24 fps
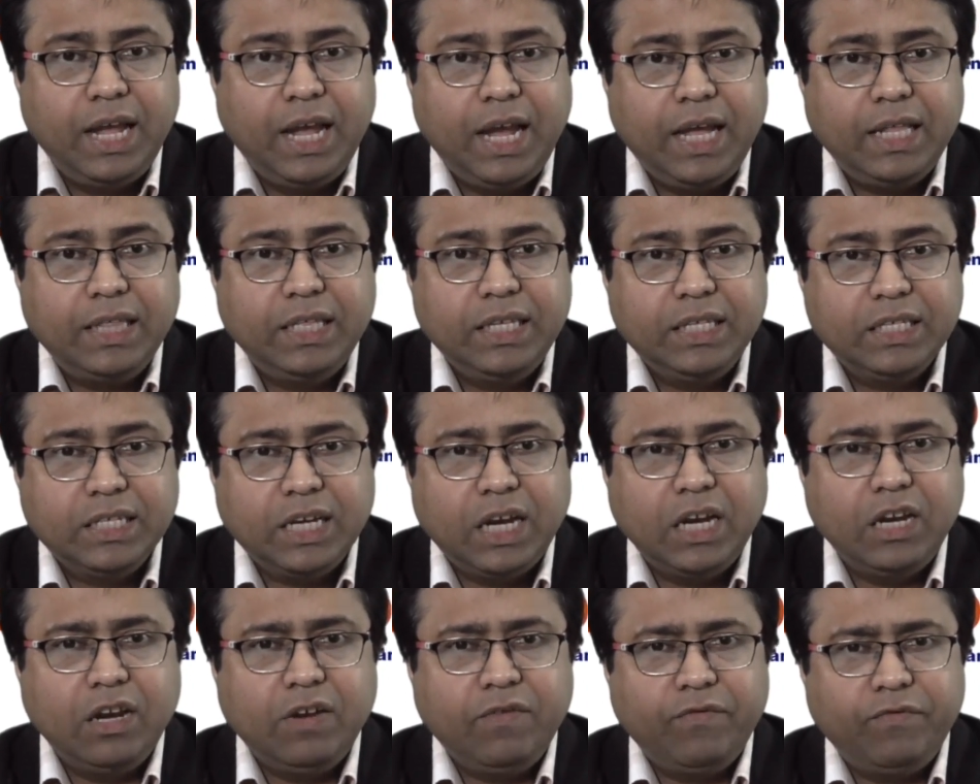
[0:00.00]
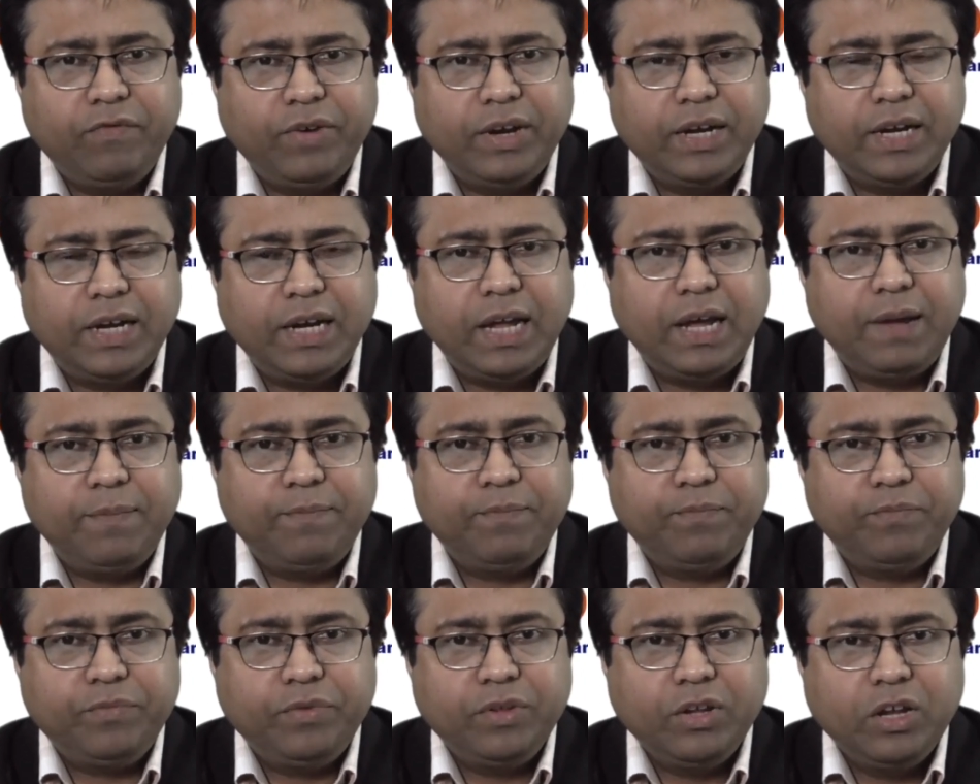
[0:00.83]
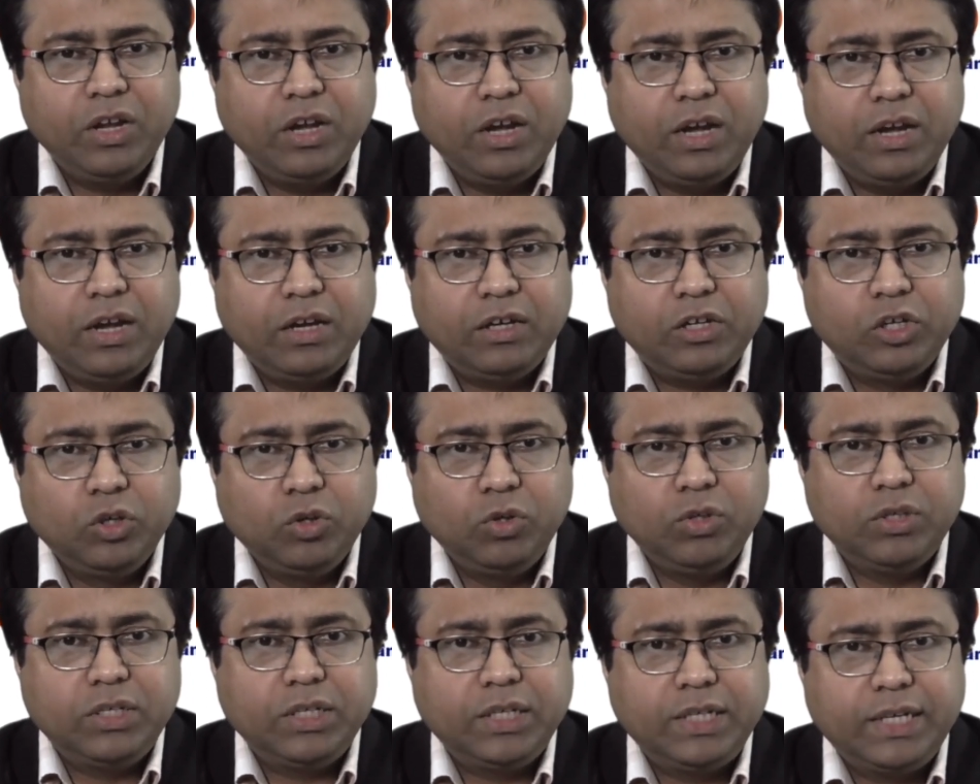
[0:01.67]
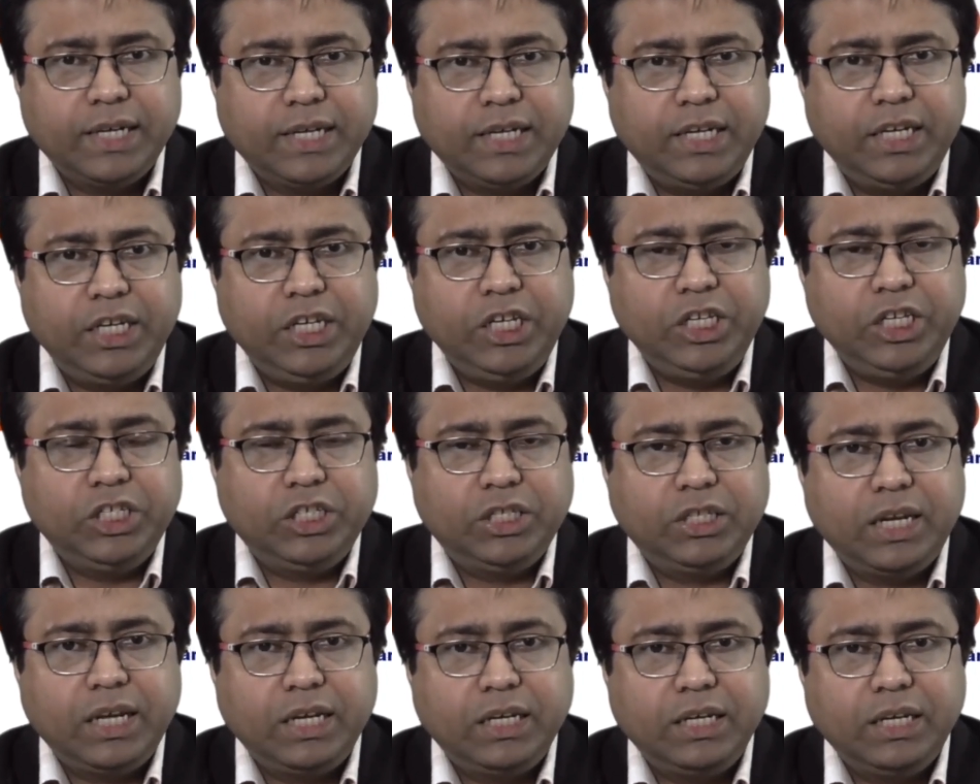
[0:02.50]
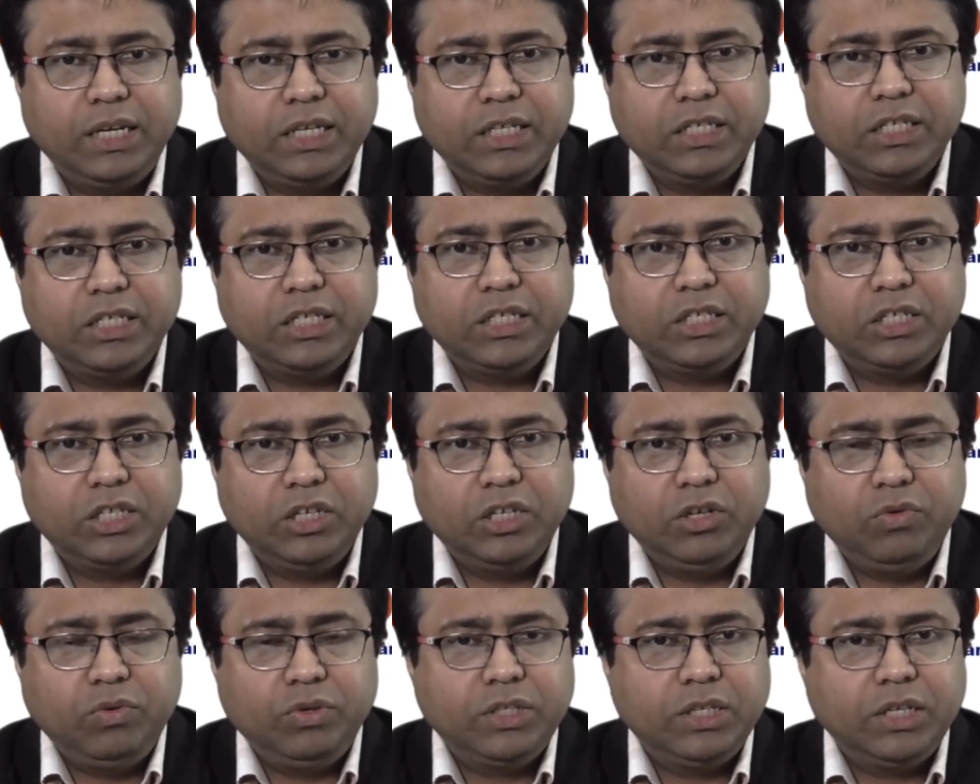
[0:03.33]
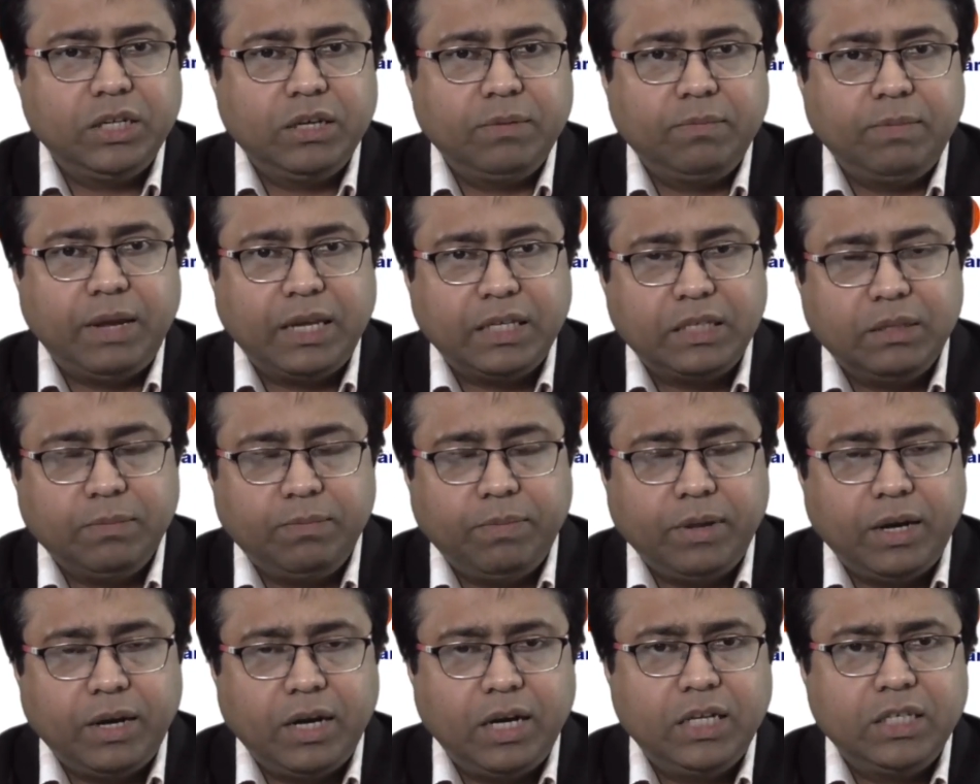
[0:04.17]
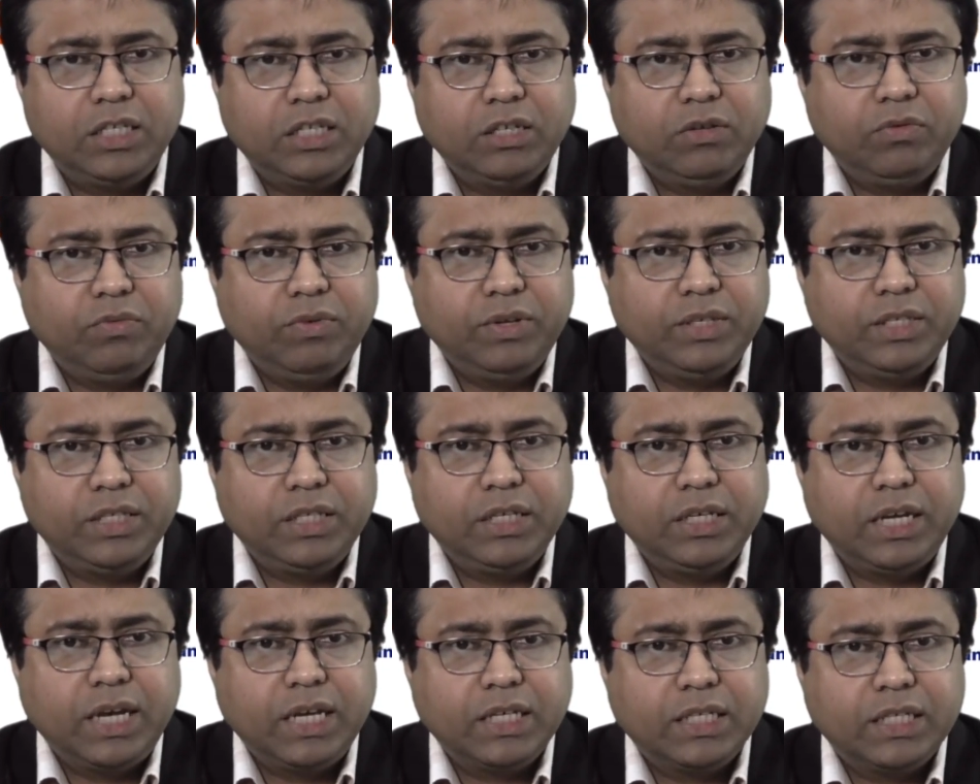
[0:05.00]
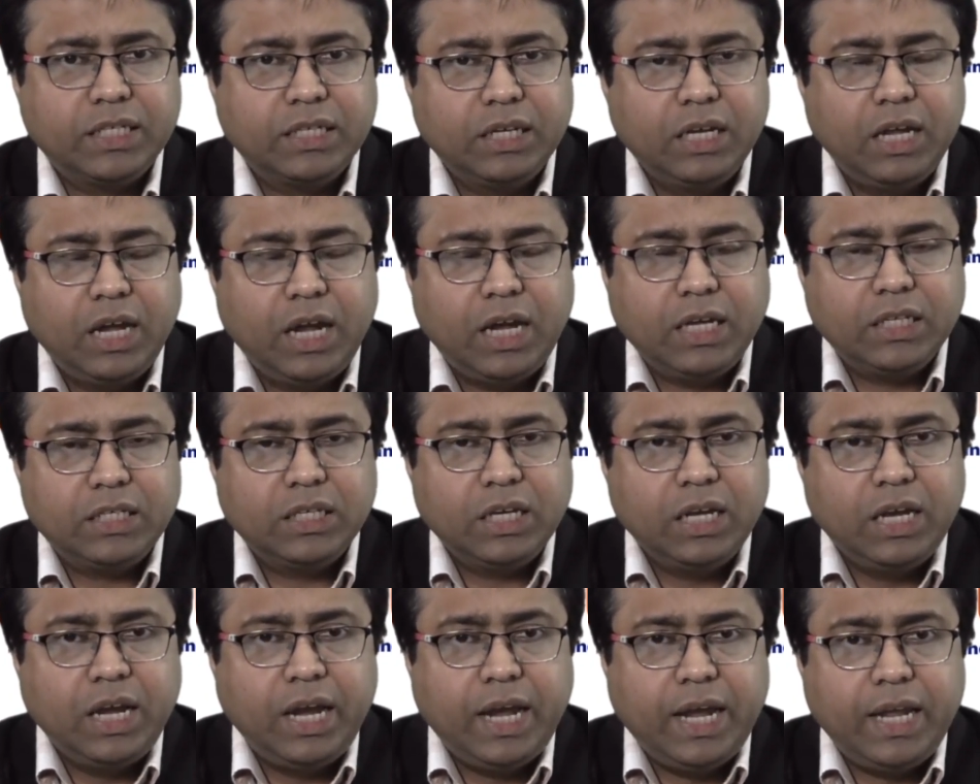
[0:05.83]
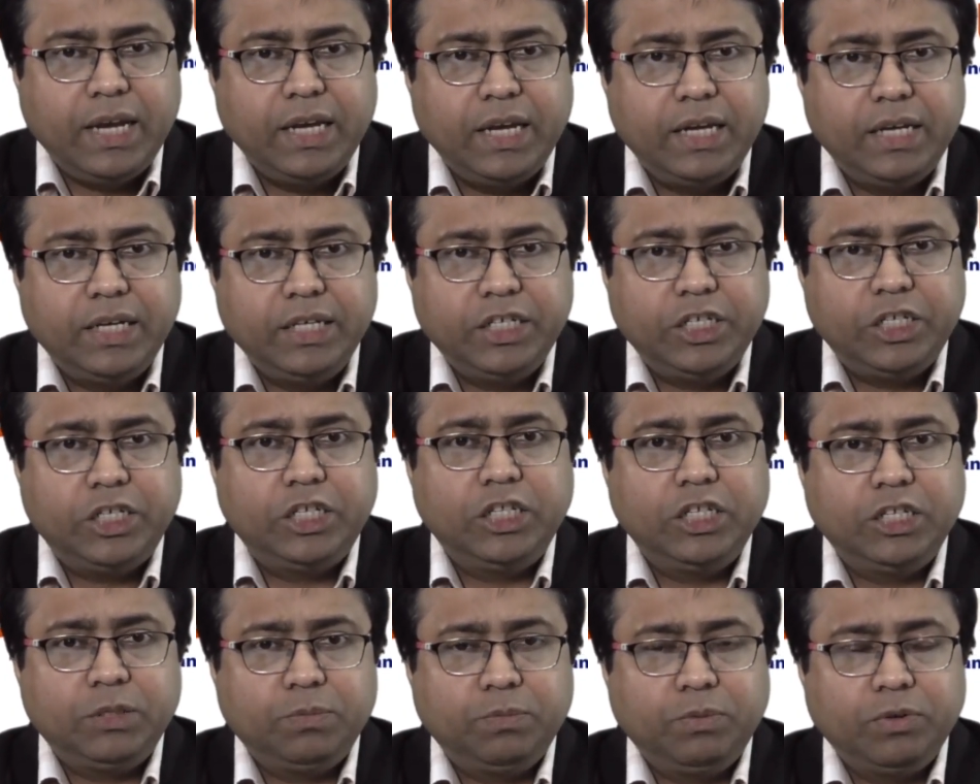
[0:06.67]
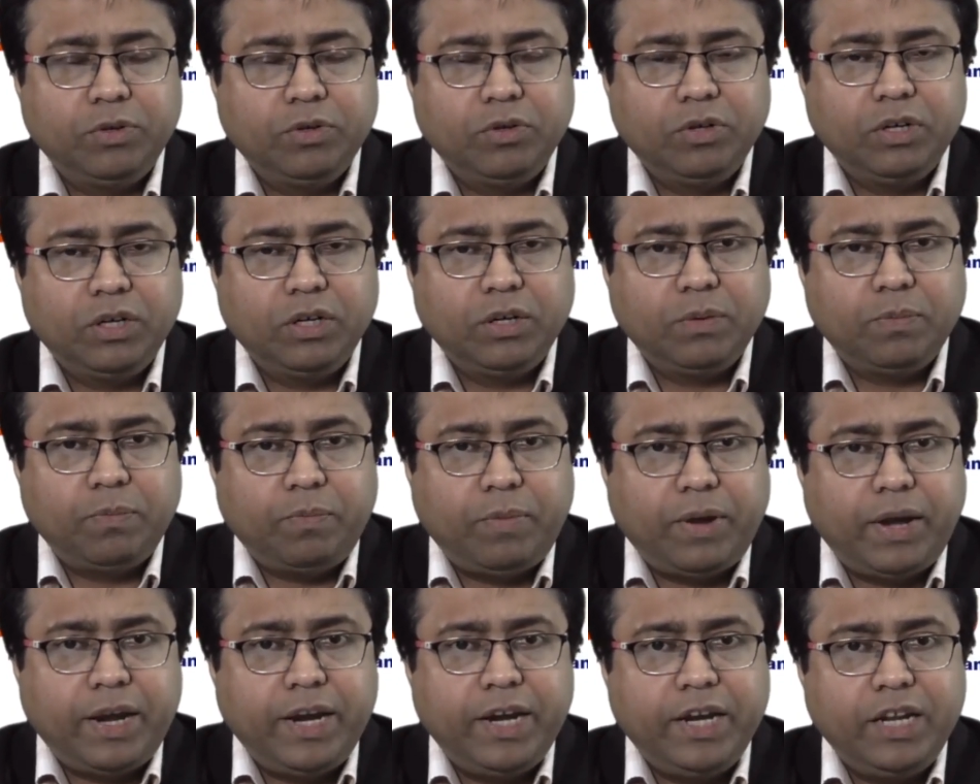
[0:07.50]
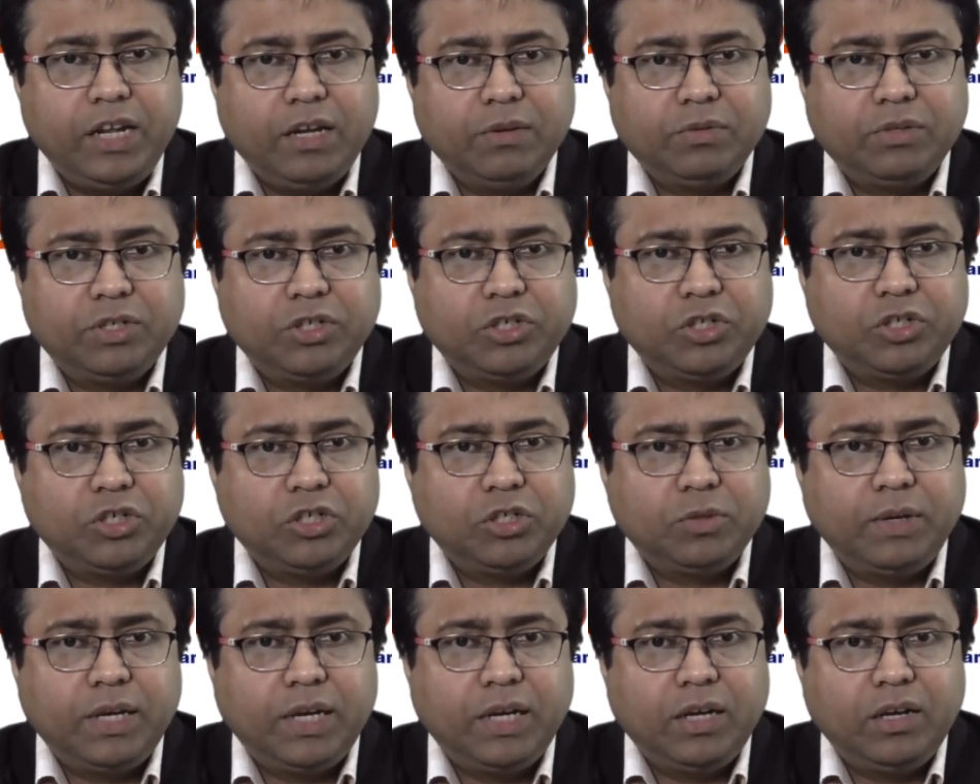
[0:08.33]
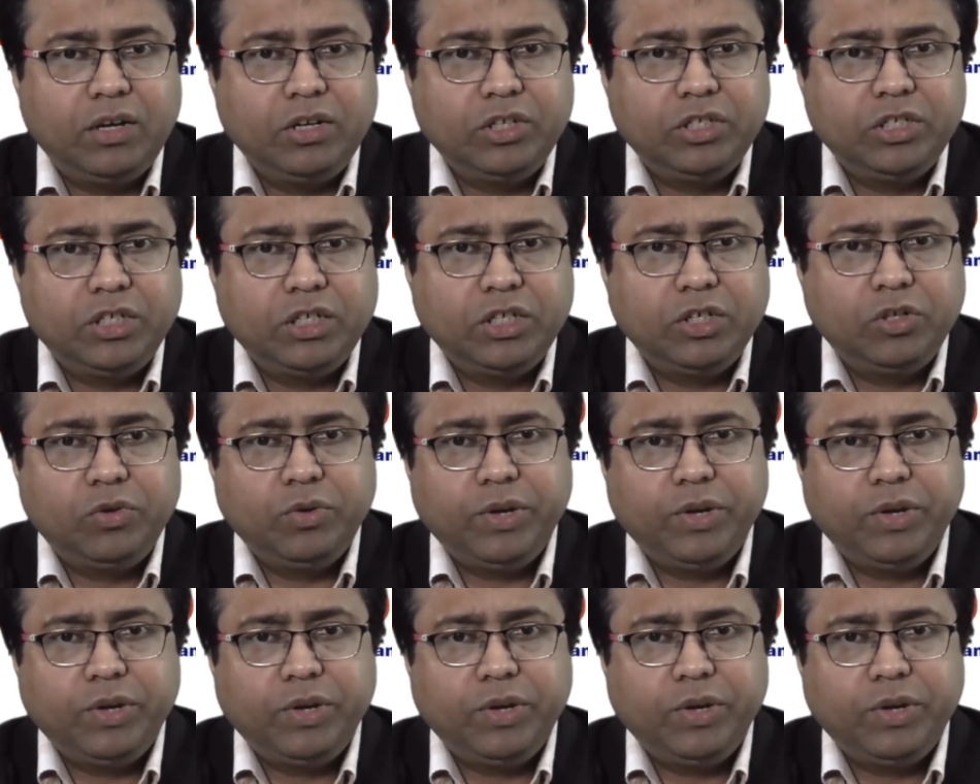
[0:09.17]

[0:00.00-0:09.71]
And this kind of wet lab tools and techniques like next gen sequencing and massive parallel sequencing has enriched this particular area of systems biology, and